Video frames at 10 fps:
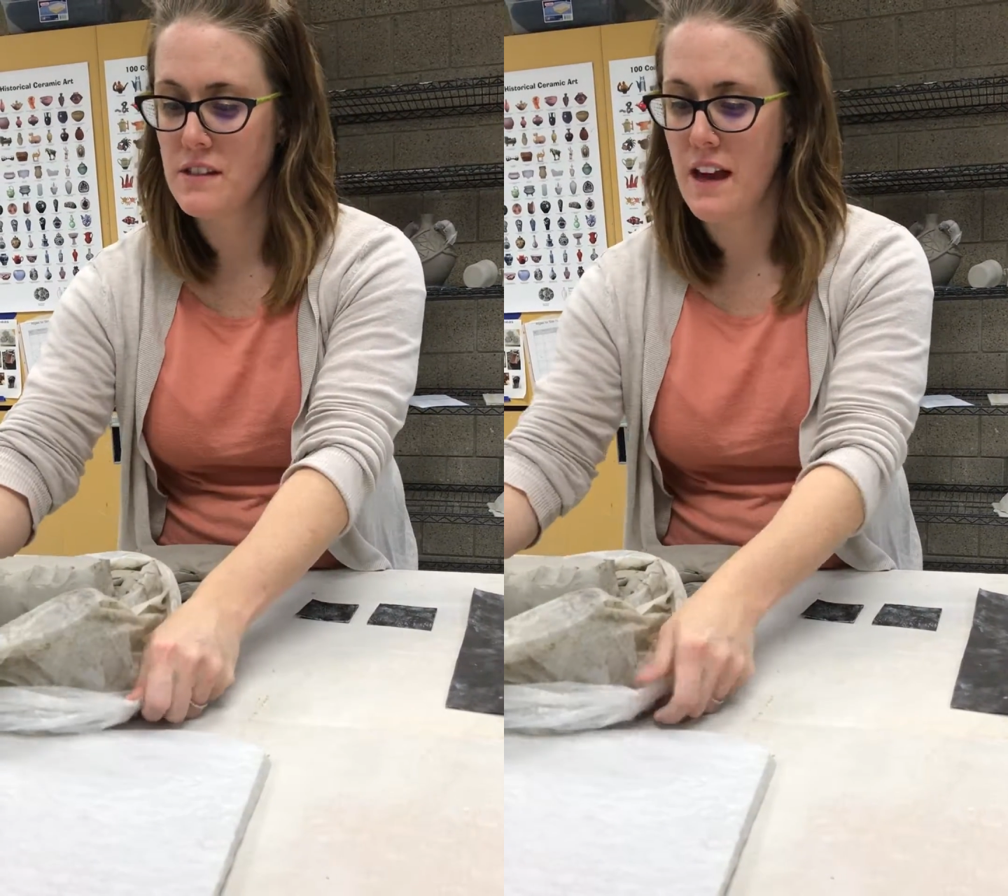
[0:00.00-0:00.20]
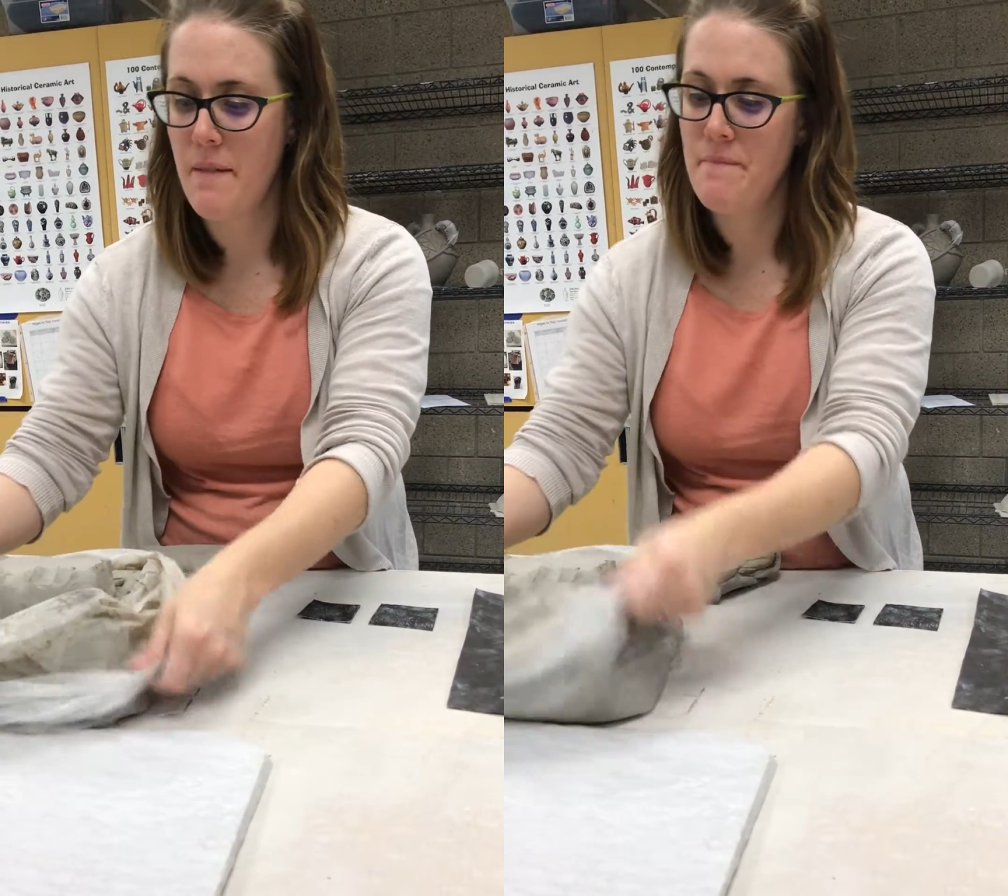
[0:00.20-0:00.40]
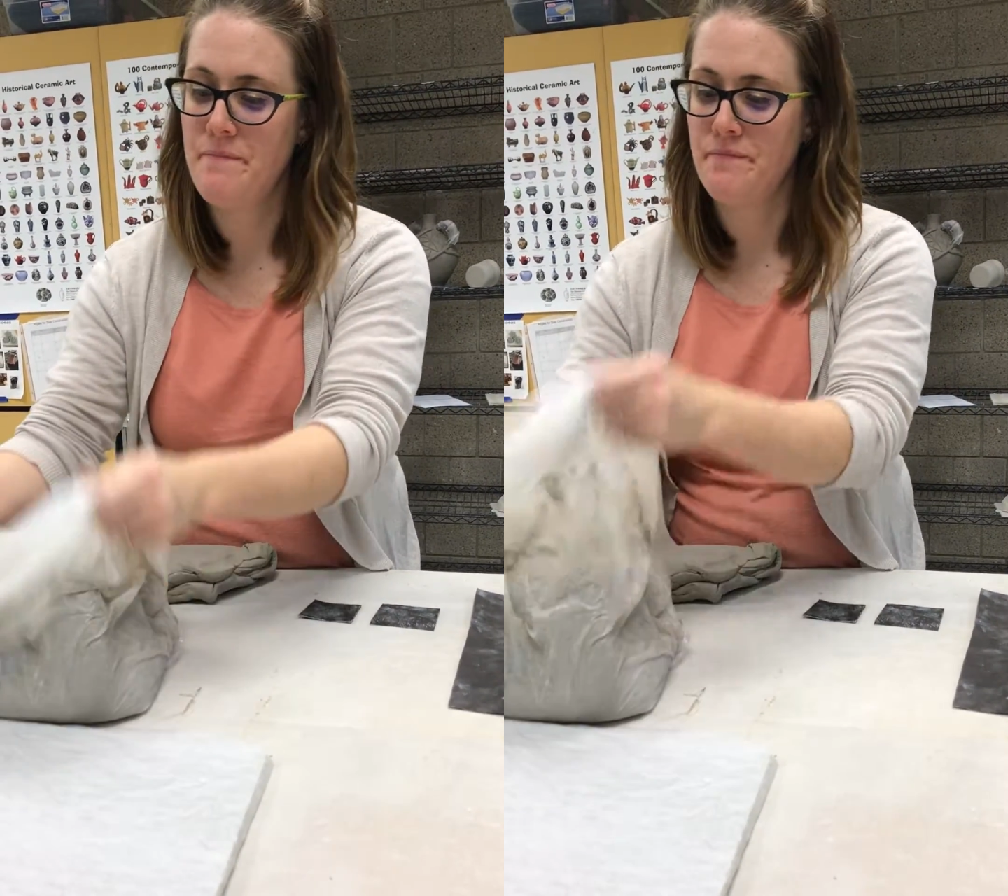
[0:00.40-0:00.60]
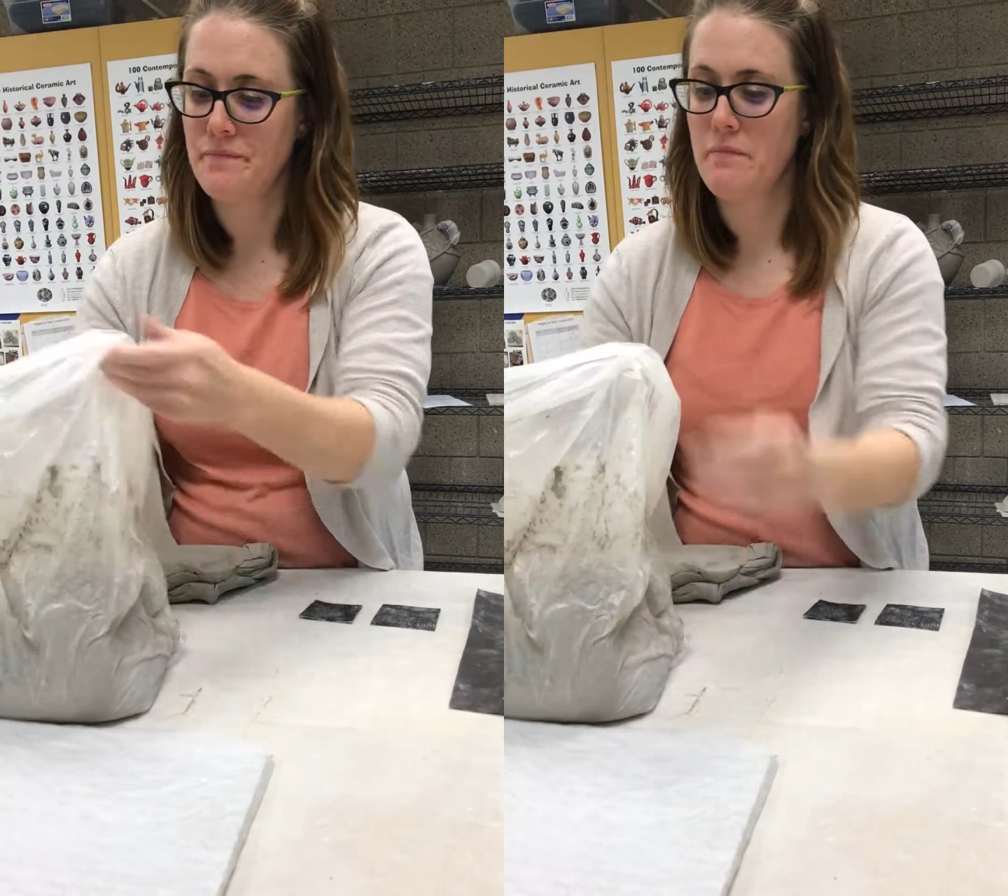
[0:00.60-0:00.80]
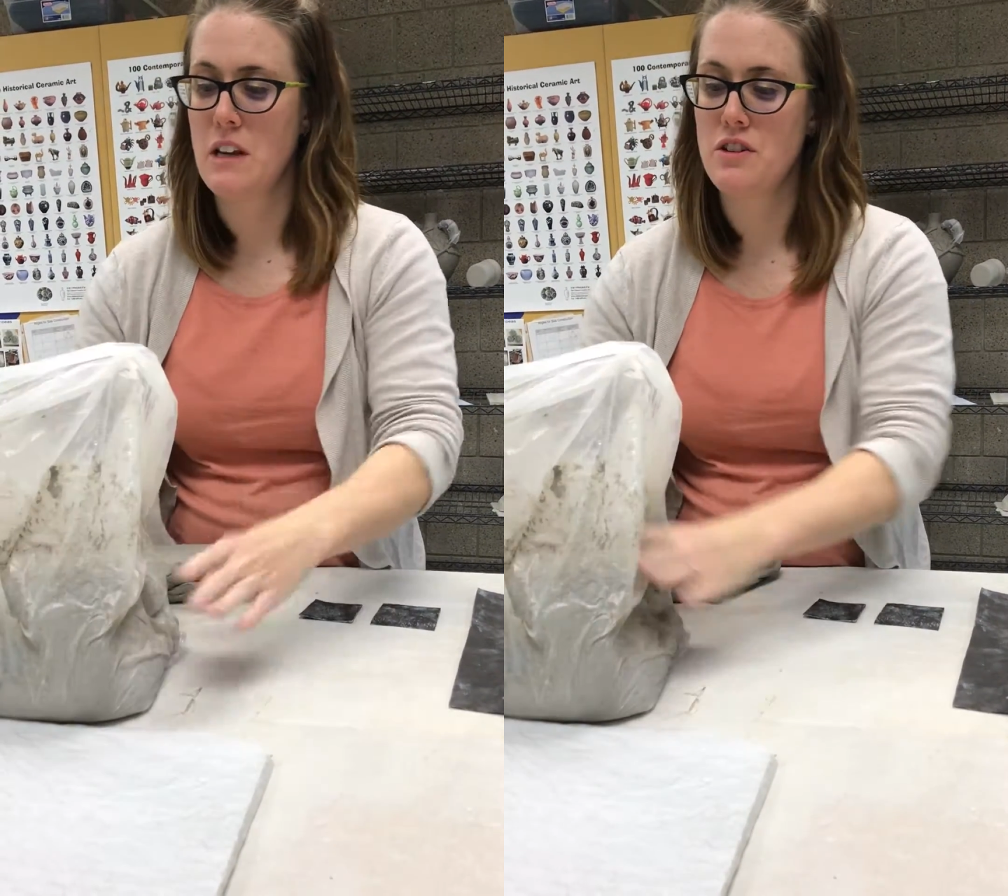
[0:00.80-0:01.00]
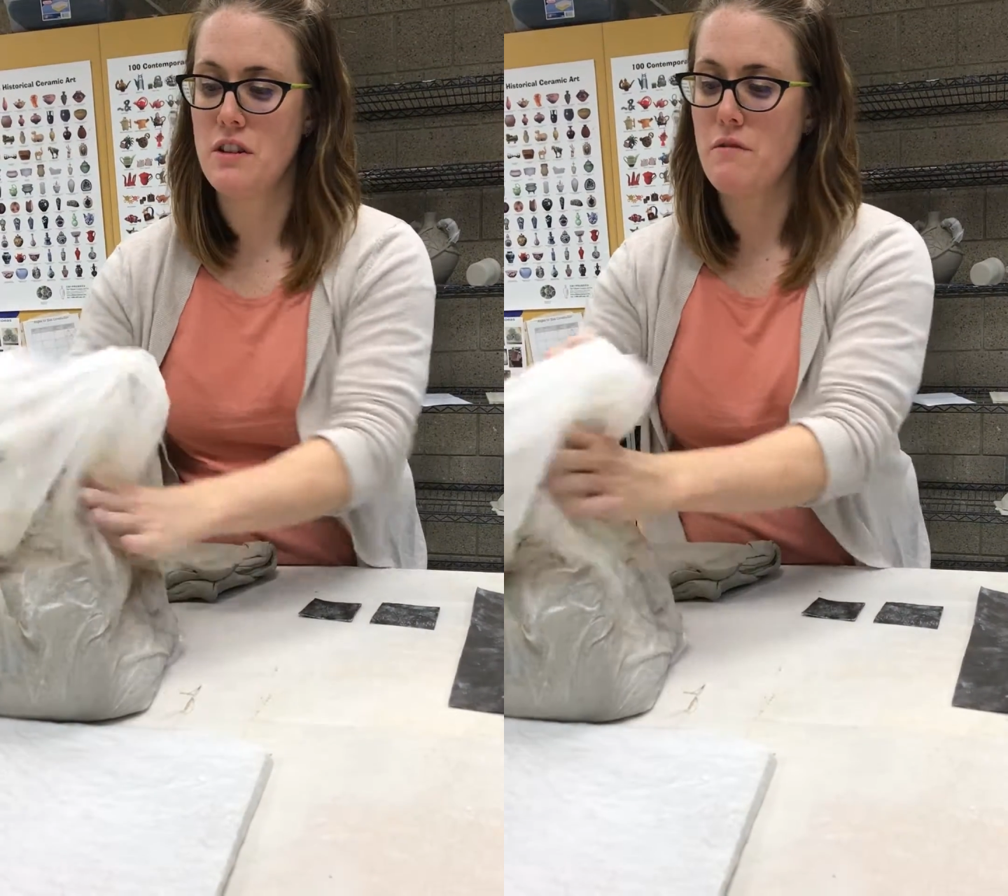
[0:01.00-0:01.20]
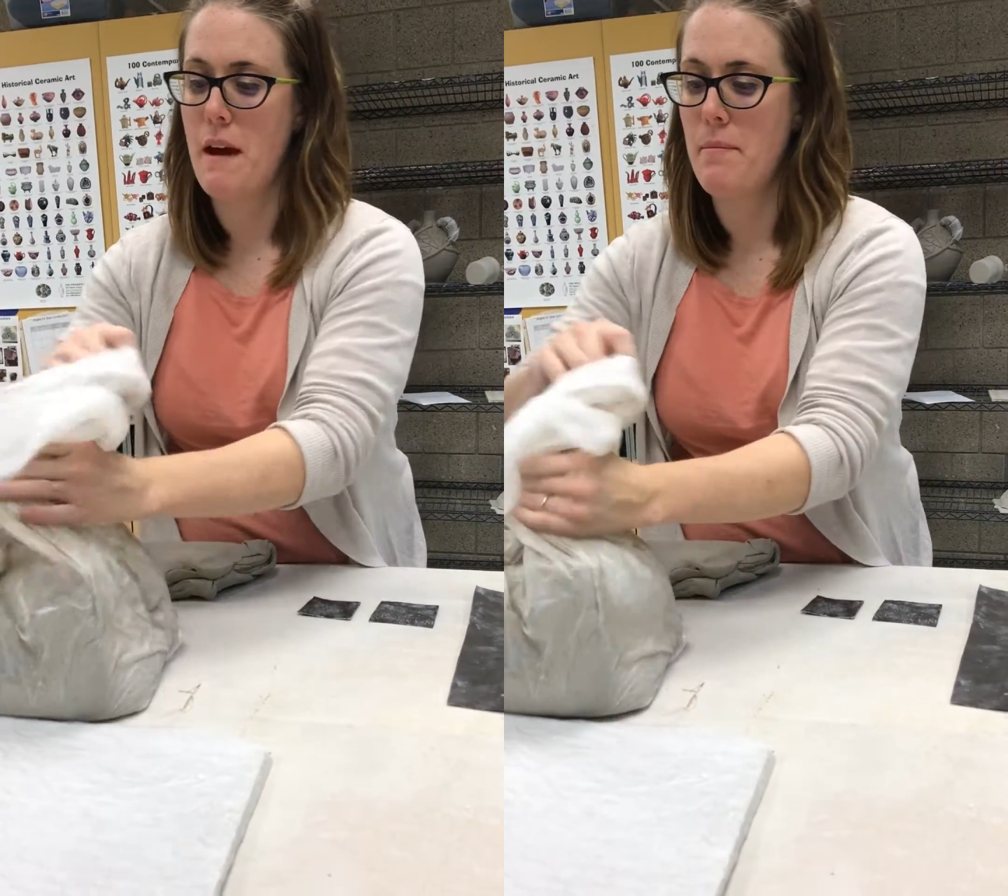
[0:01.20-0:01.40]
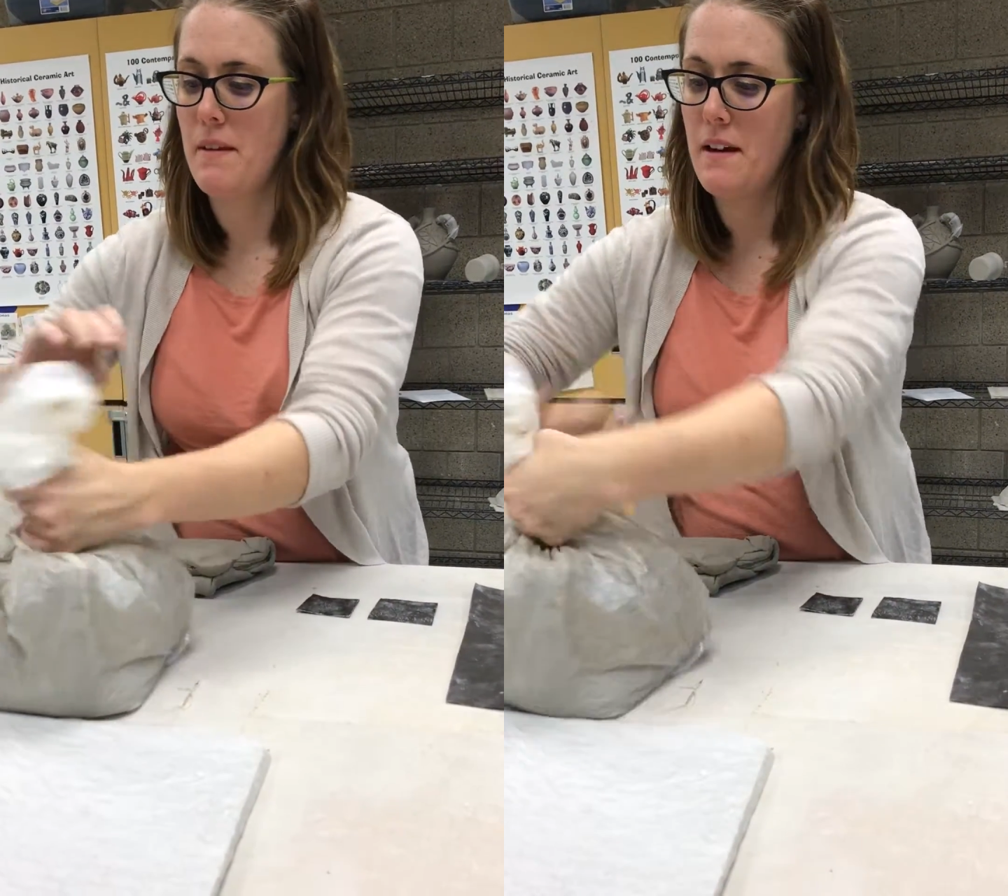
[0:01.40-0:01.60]
slab, make sure you
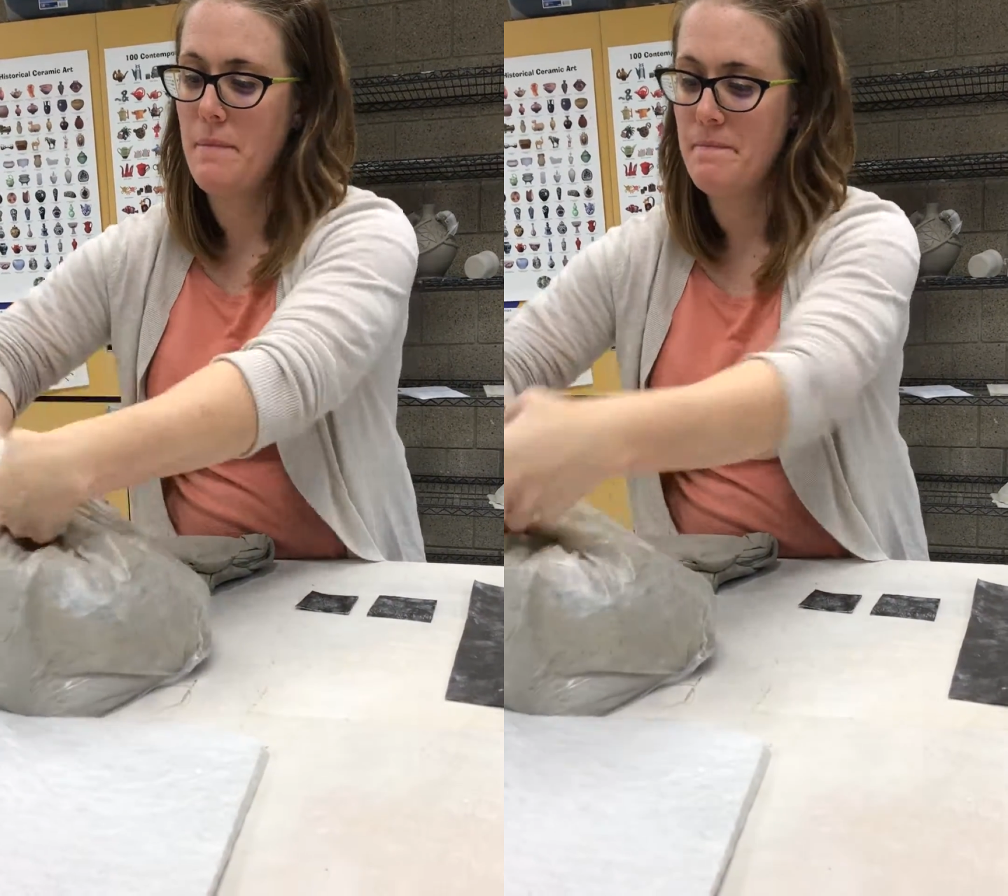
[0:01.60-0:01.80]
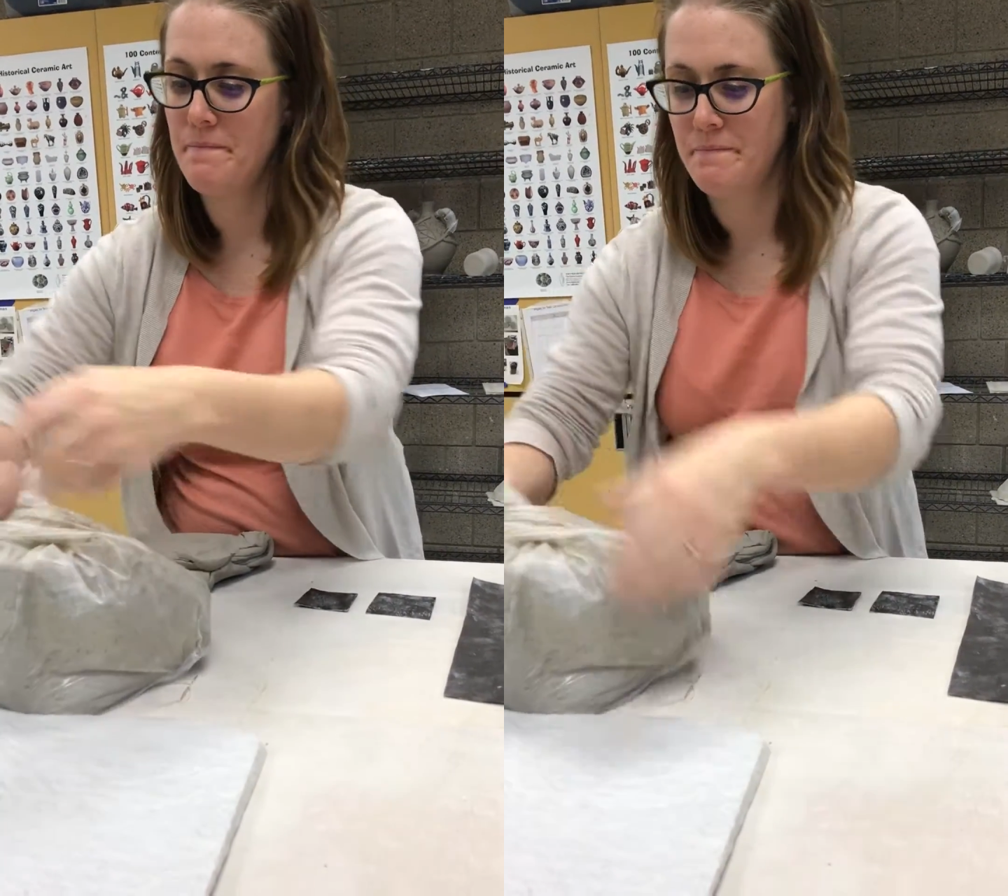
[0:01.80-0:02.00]
wrap it up